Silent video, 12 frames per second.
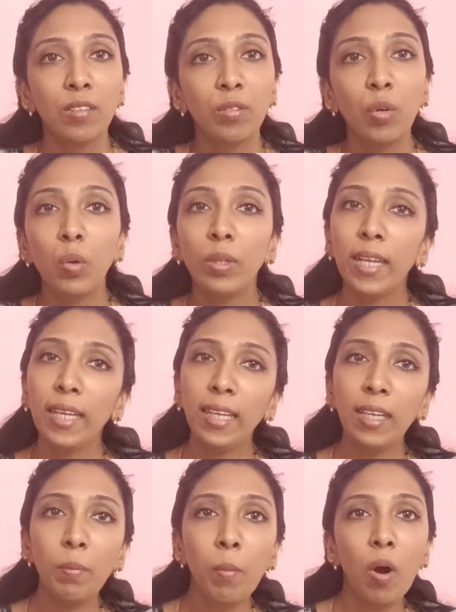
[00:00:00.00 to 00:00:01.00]
So
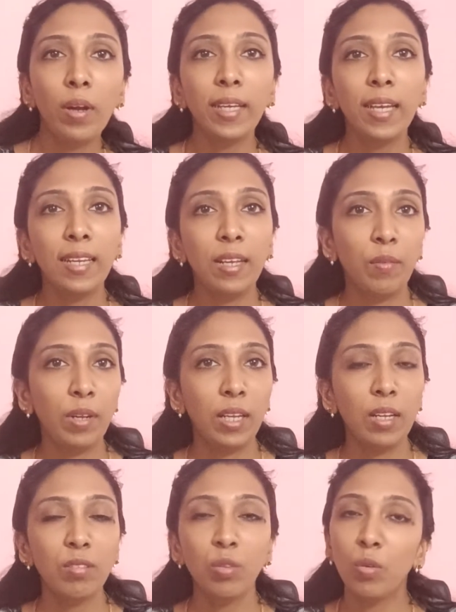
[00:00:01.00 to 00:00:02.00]
taking it morning and
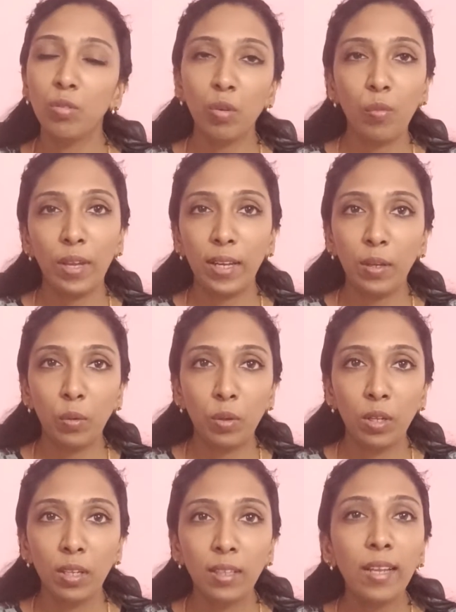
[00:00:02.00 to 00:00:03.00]
evening, it is also very
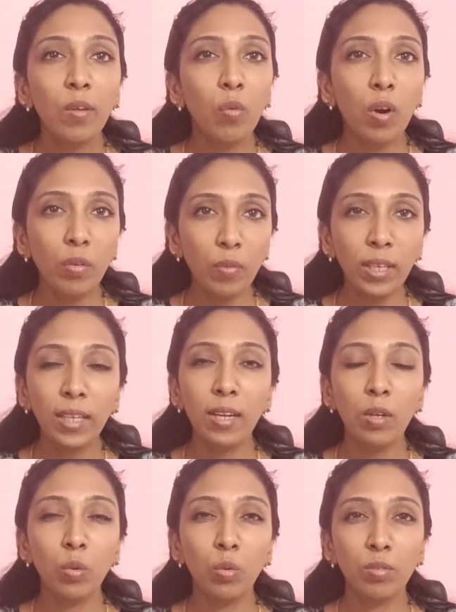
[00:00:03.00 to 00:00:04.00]
good. Then what we
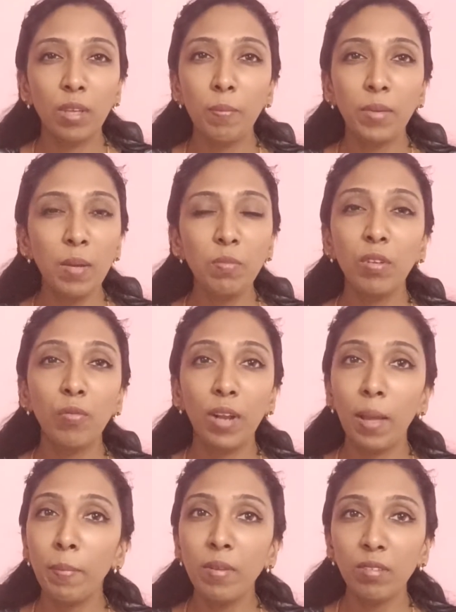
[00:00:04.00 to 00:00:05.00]
can do, sometimes the
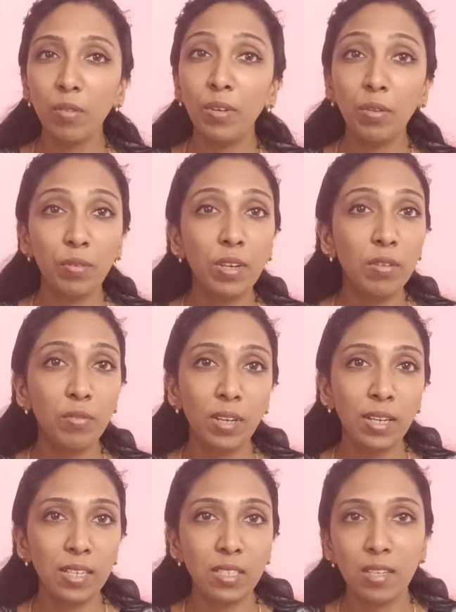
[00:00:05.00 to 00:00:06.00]
phlegm is of different
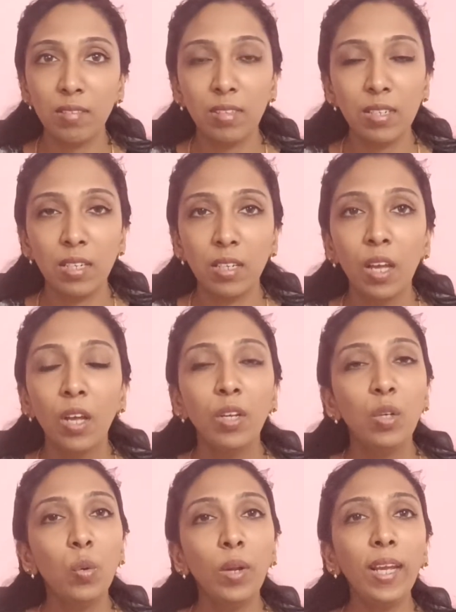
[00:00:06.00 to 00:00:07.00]
nature, isn't it?
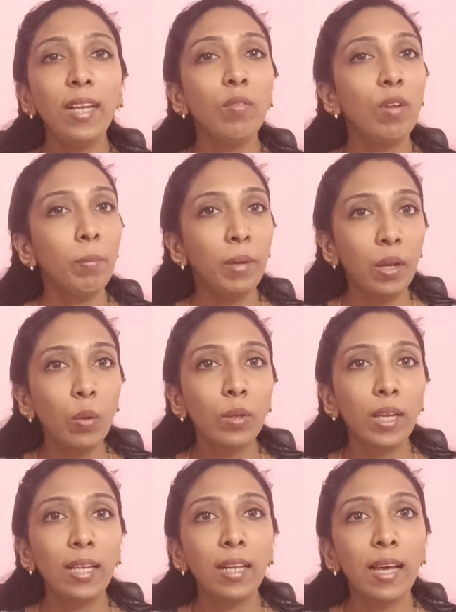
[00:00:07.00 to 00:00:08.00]
Today it will be
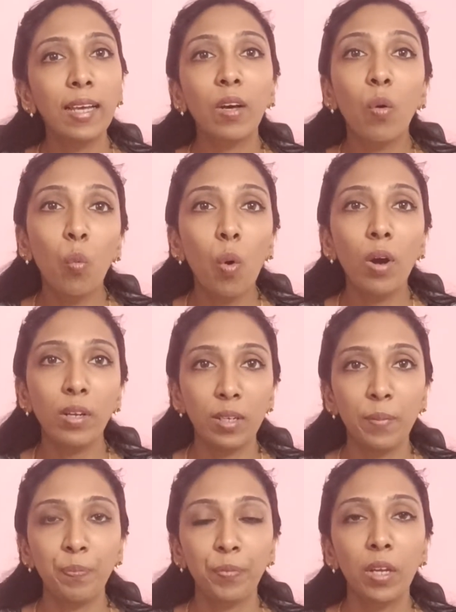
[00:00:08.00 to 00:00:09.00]
looking like
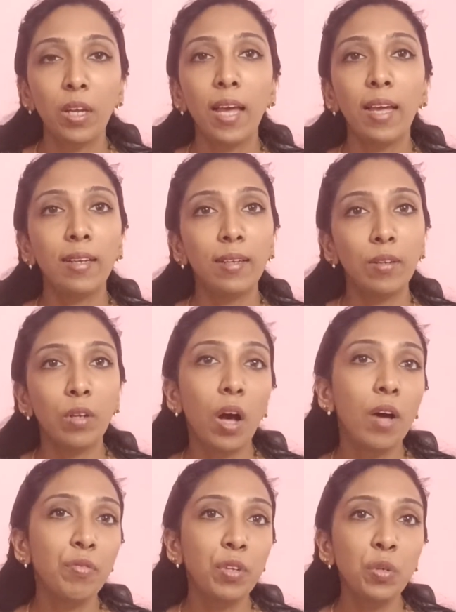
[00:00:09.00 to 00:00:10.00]
water, and
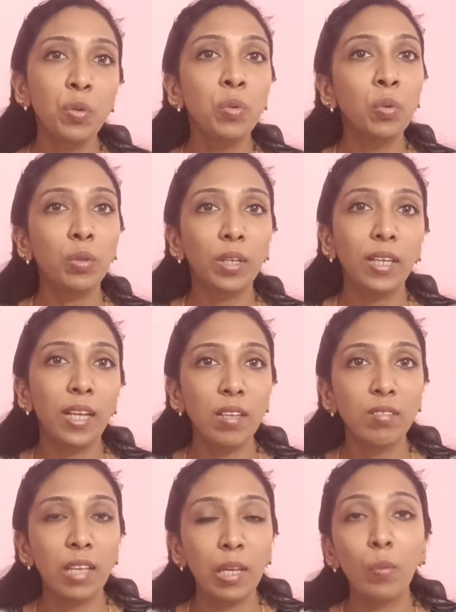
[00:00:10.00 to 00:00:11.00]
after 2 to 3
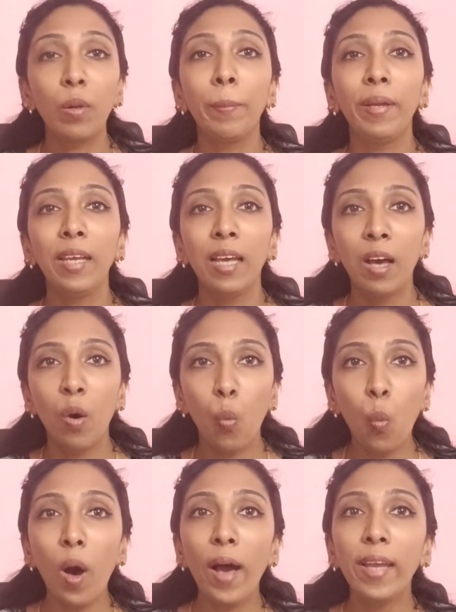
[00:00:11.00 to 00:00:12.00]
days it will be
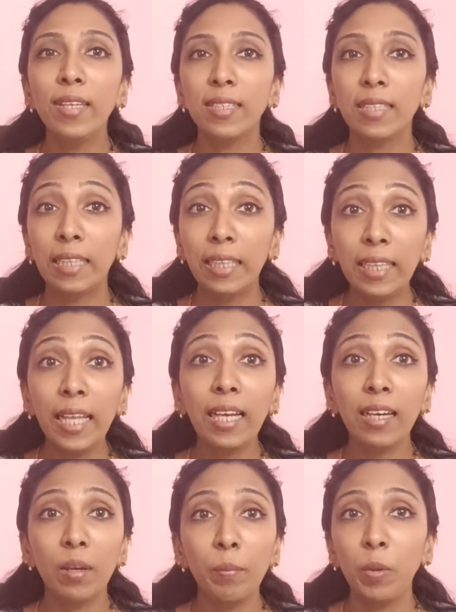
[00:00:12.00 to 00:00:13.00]
white
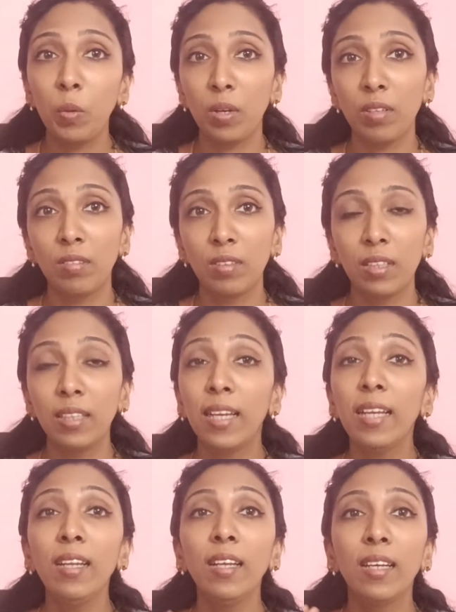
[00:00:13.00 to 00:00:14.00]
thick mucus,
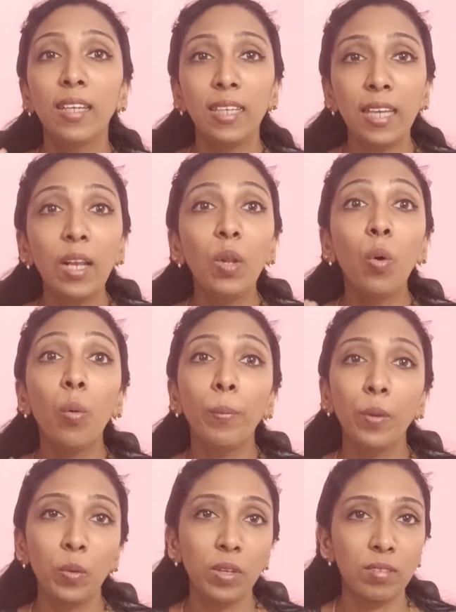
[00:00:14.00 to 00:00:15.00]
then yellow
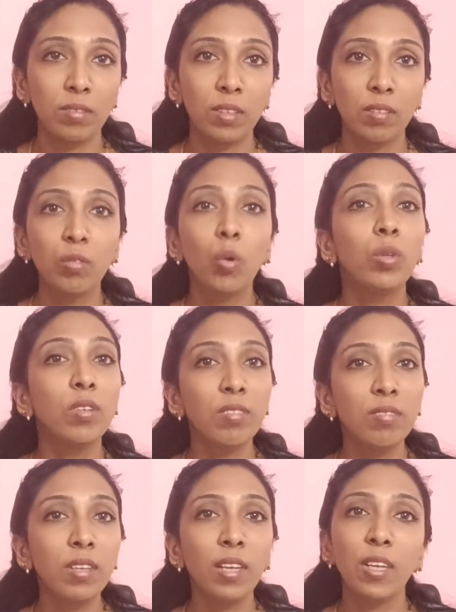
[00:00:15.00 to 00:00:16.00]
mucus. So this
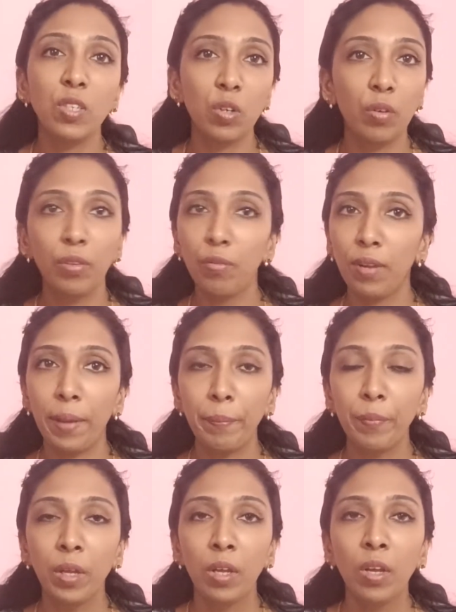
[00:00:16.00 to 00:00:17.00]
is the nature of the phlegm.
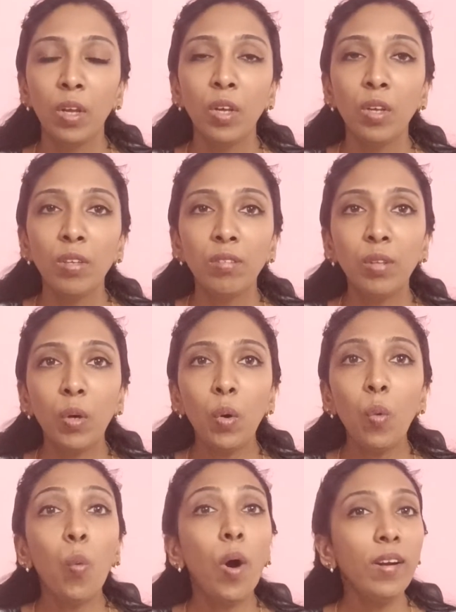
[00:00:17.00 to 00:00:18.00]

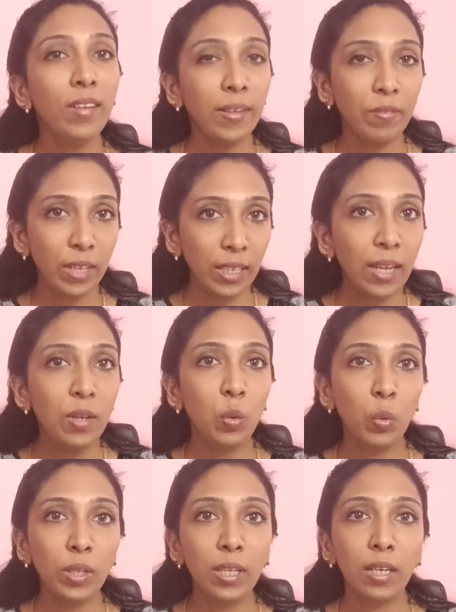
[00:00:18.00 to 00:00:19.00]
So what we can
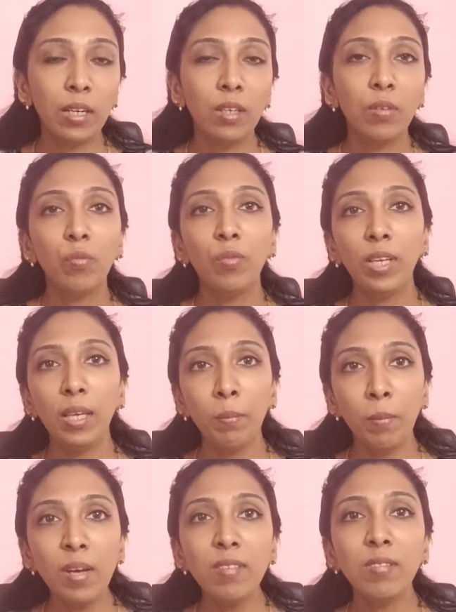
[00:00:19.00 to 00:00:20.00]
do here, we
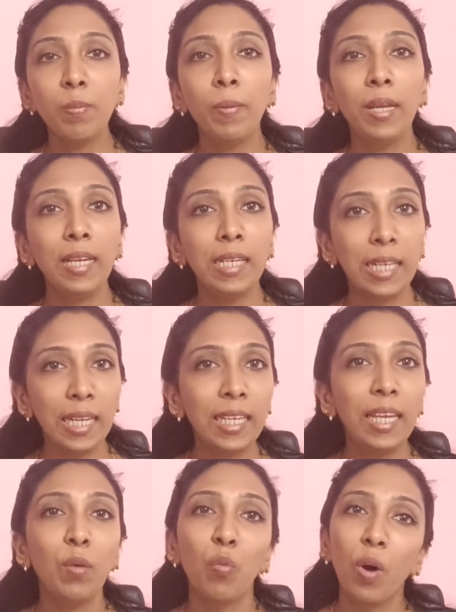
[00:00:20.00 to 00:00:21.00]
must be
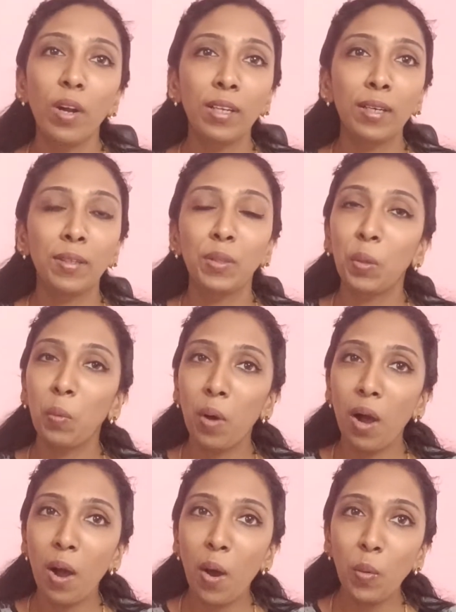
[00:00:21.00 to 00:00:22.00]
drinking water
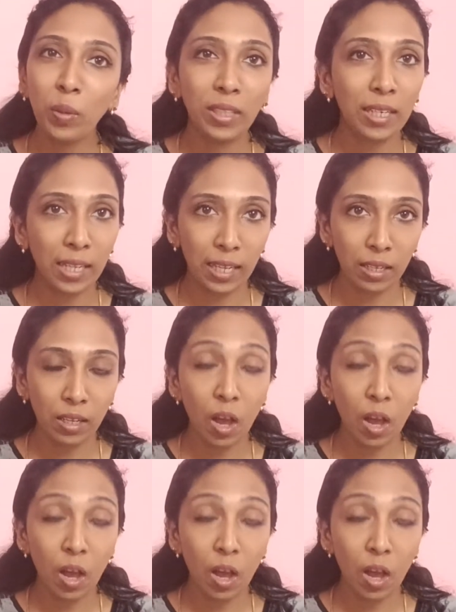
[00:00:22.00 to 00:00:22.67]
throughout the day,